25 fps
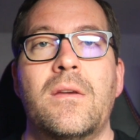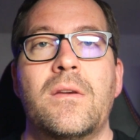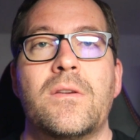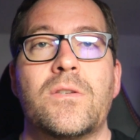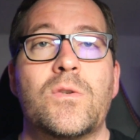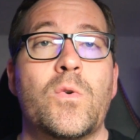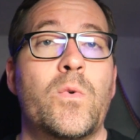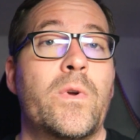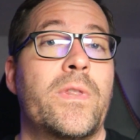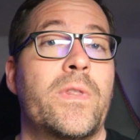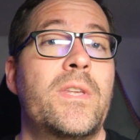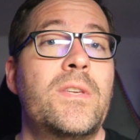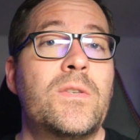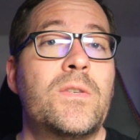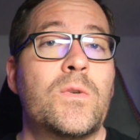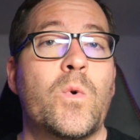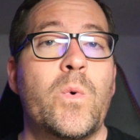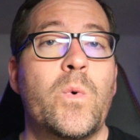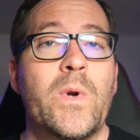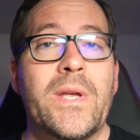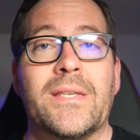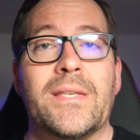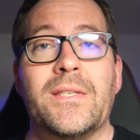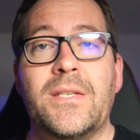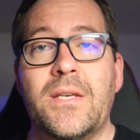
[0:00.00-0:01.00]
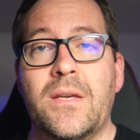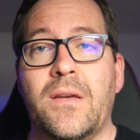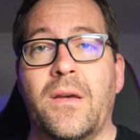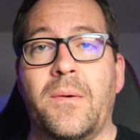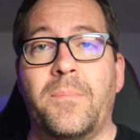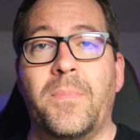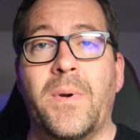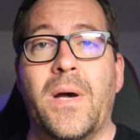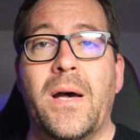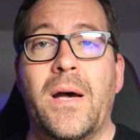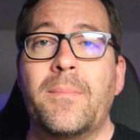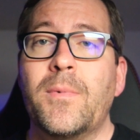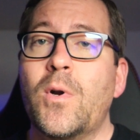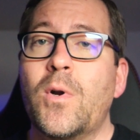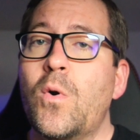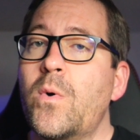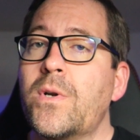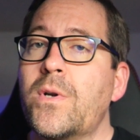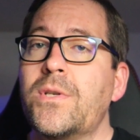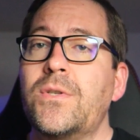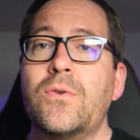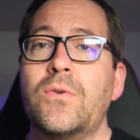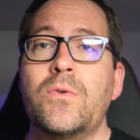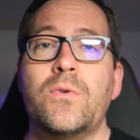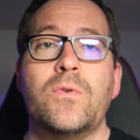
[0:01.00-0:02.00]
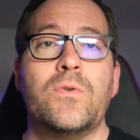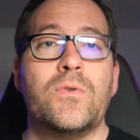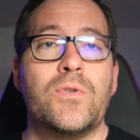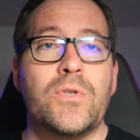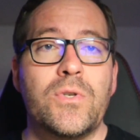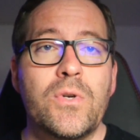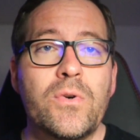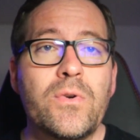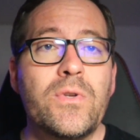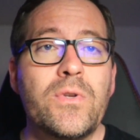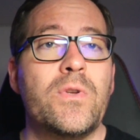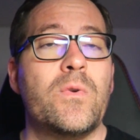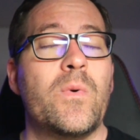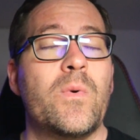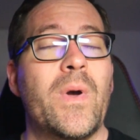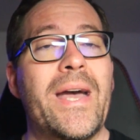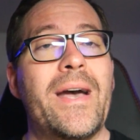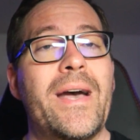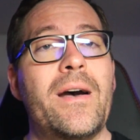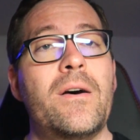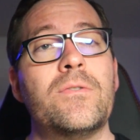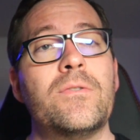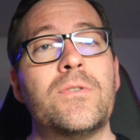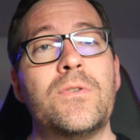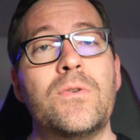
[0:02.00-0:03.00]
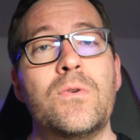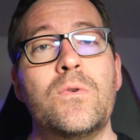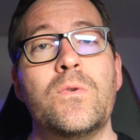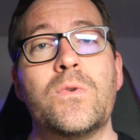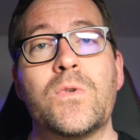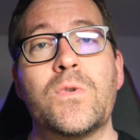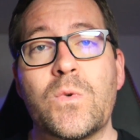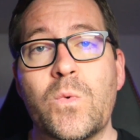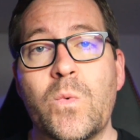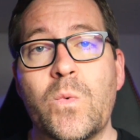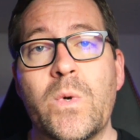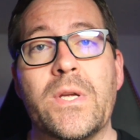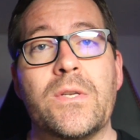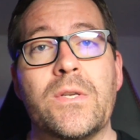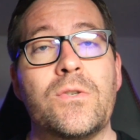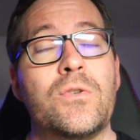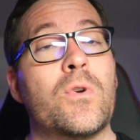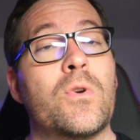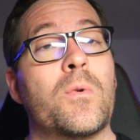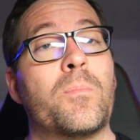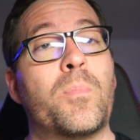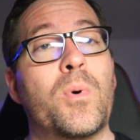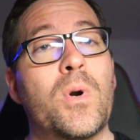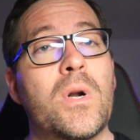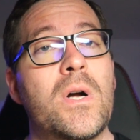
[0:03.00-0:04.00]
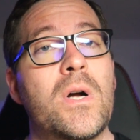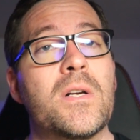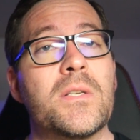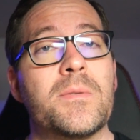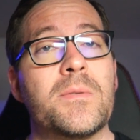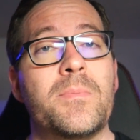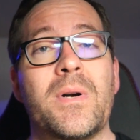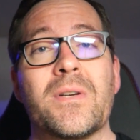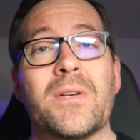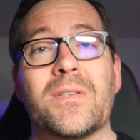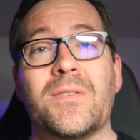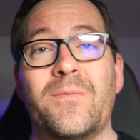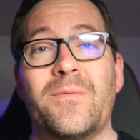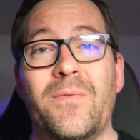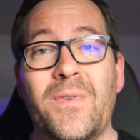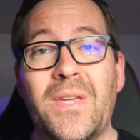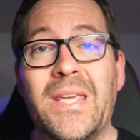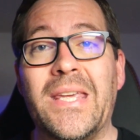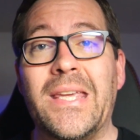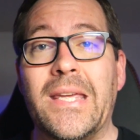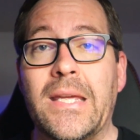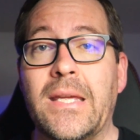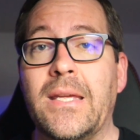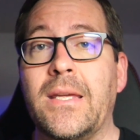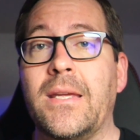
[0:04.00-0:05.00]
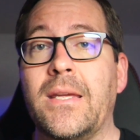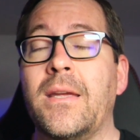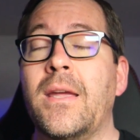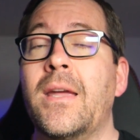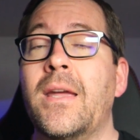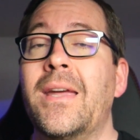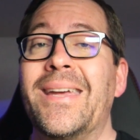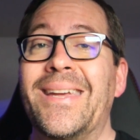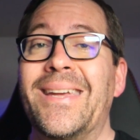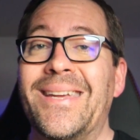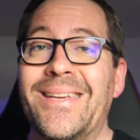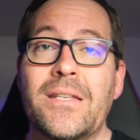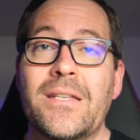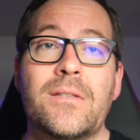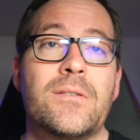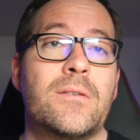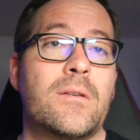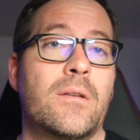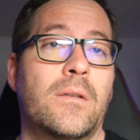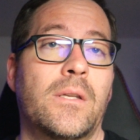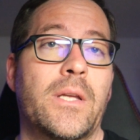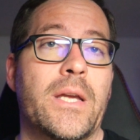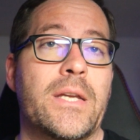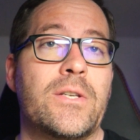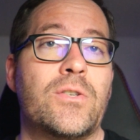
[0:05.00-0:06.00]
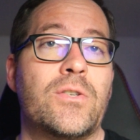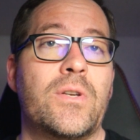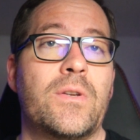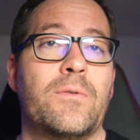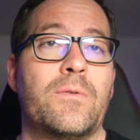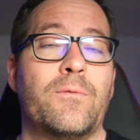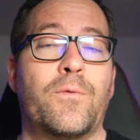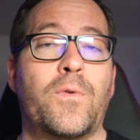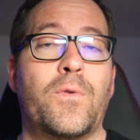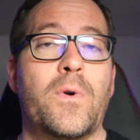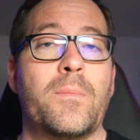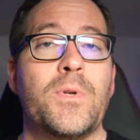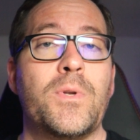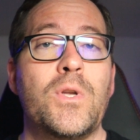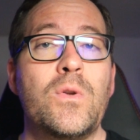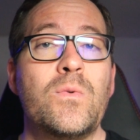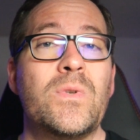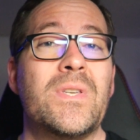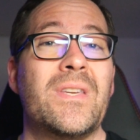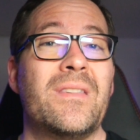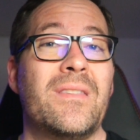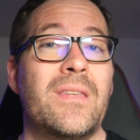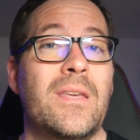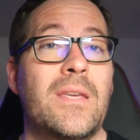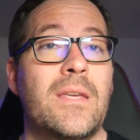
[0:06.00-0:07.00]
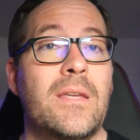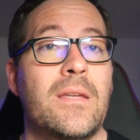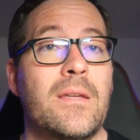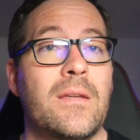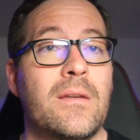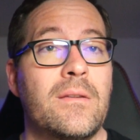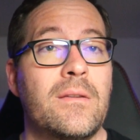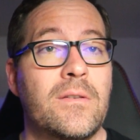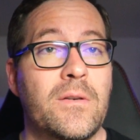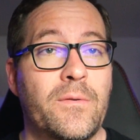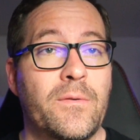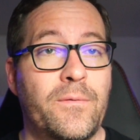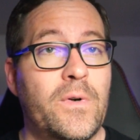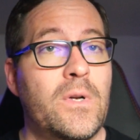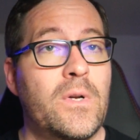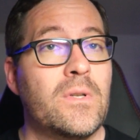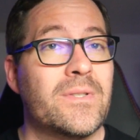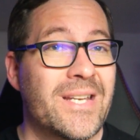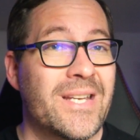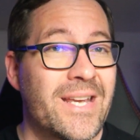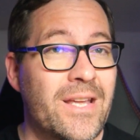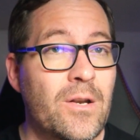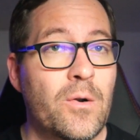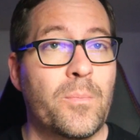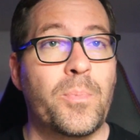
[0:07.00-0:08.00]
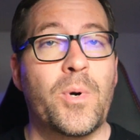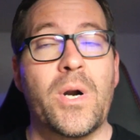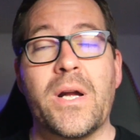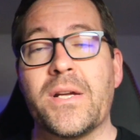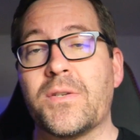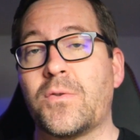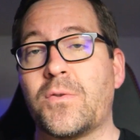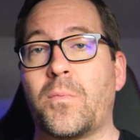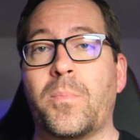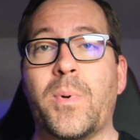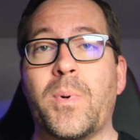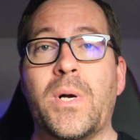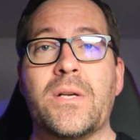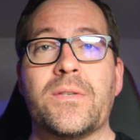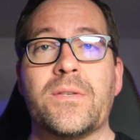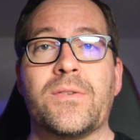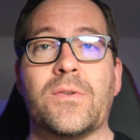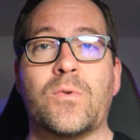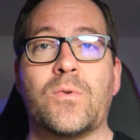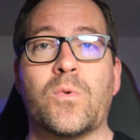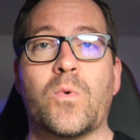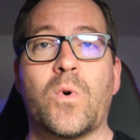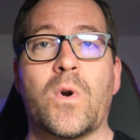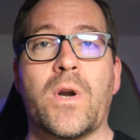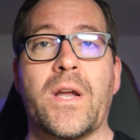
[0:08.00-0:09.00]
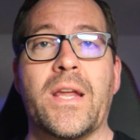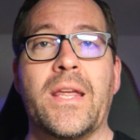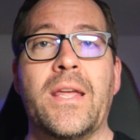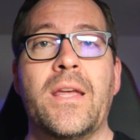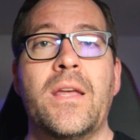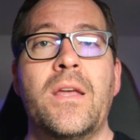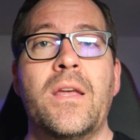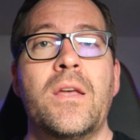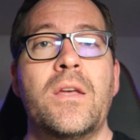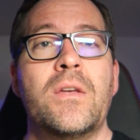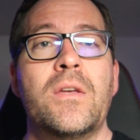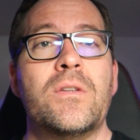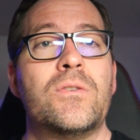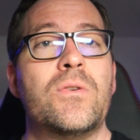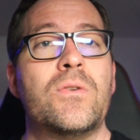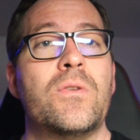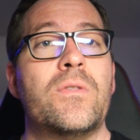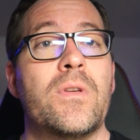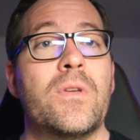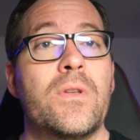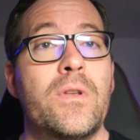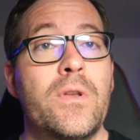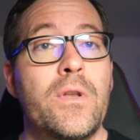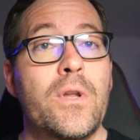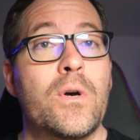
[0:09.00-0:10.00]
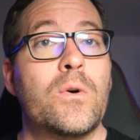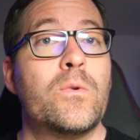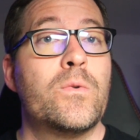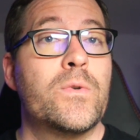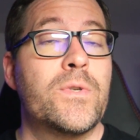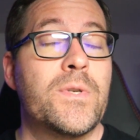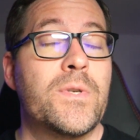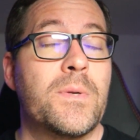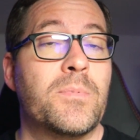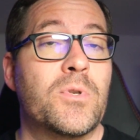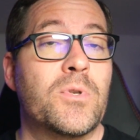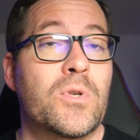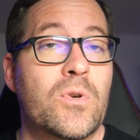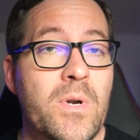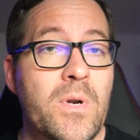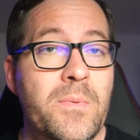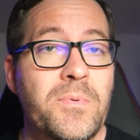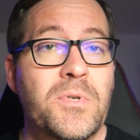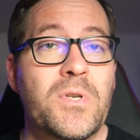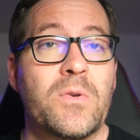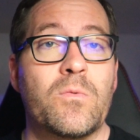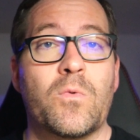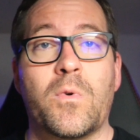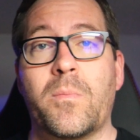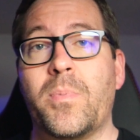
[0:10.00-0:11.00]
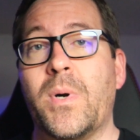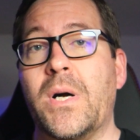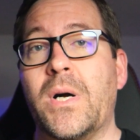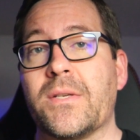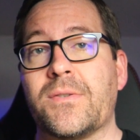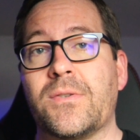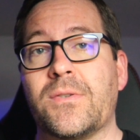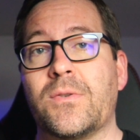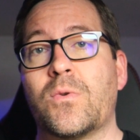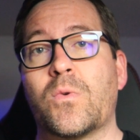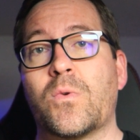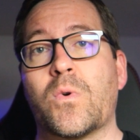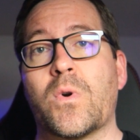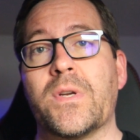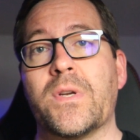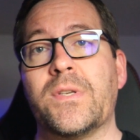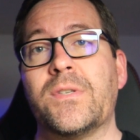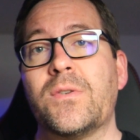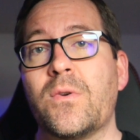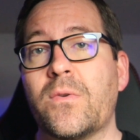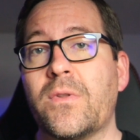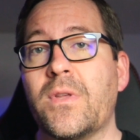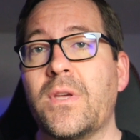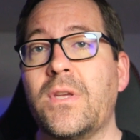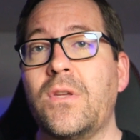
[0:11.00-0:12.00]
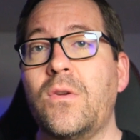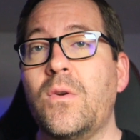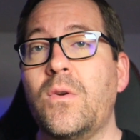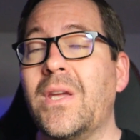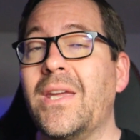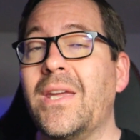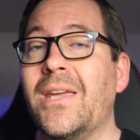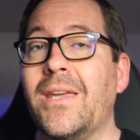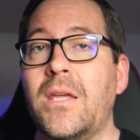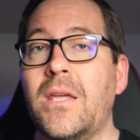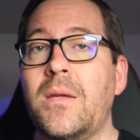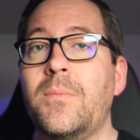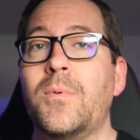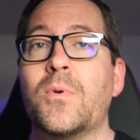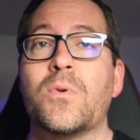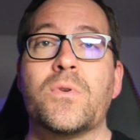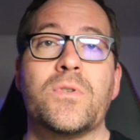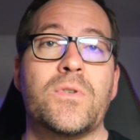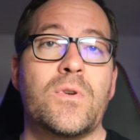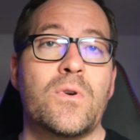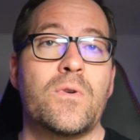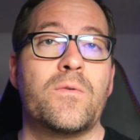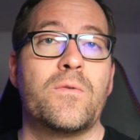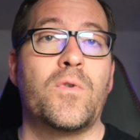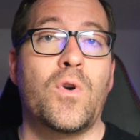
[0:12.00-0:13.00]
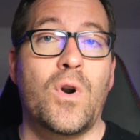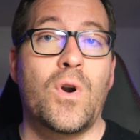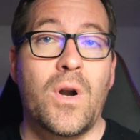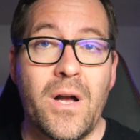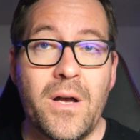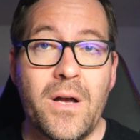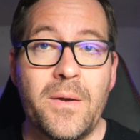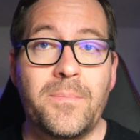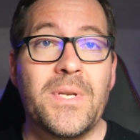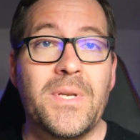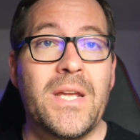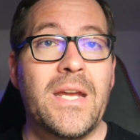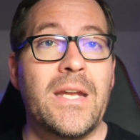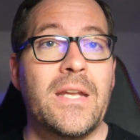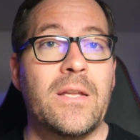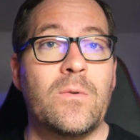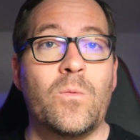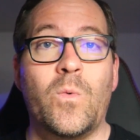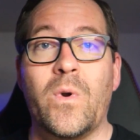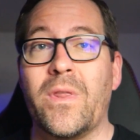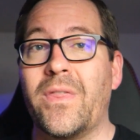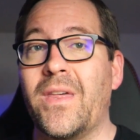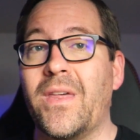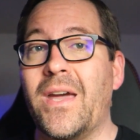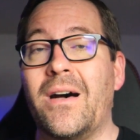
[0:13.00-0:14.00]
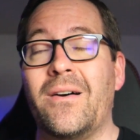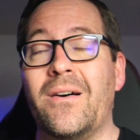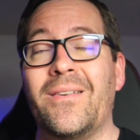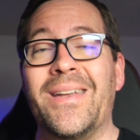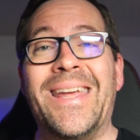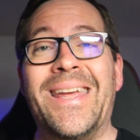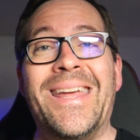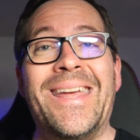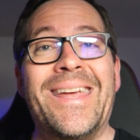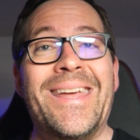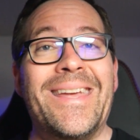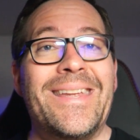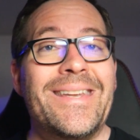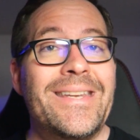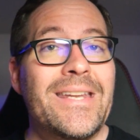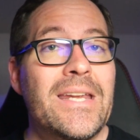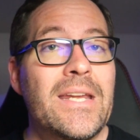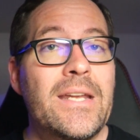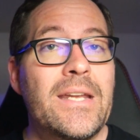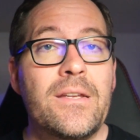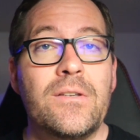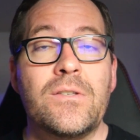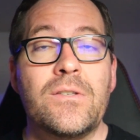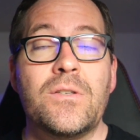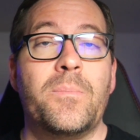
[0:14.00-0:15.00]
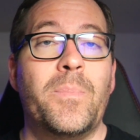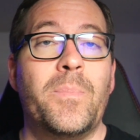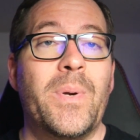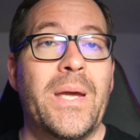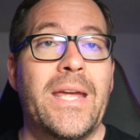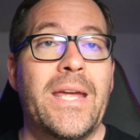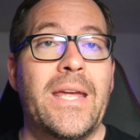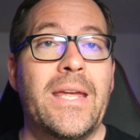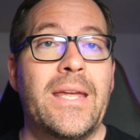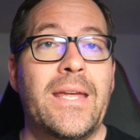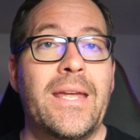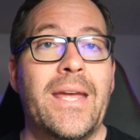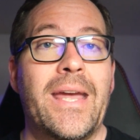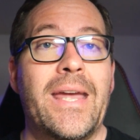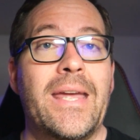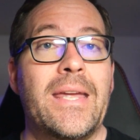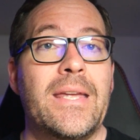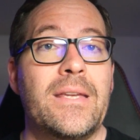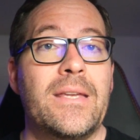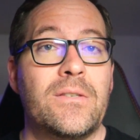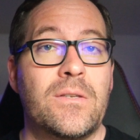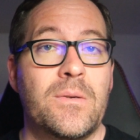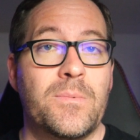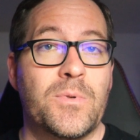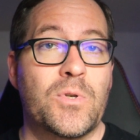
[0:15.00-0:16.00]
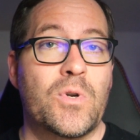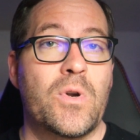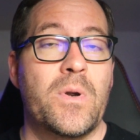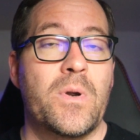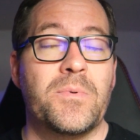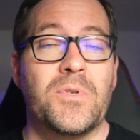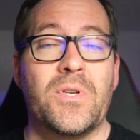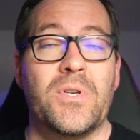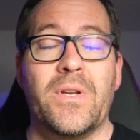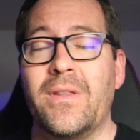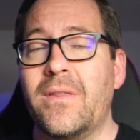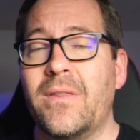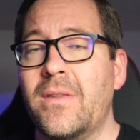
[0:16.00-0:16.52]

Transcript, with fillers: So in this quick tip, I'm going to show you how to switch your Proxmox VE installation from using the default enterprise repository to the no subscription repository so that you can keep your server updated without needing to pay a subscription.